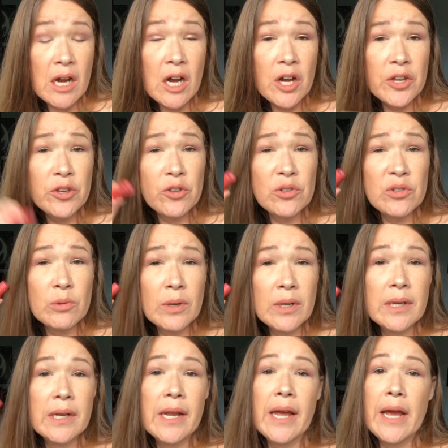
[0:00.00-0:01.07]
I use
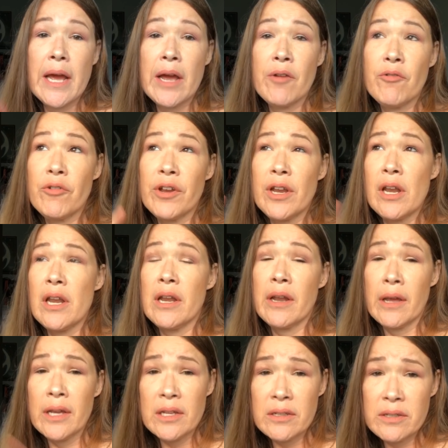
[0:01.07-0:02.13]
one every
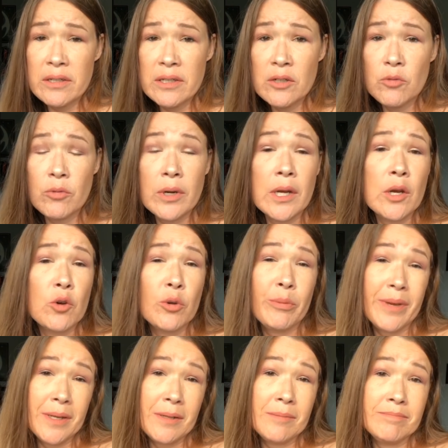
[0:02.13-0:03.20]
night when I go to
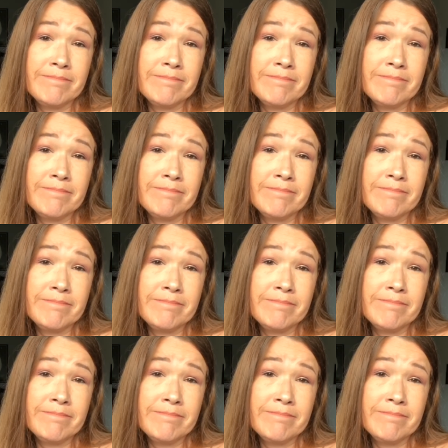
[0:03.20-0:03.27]
bed,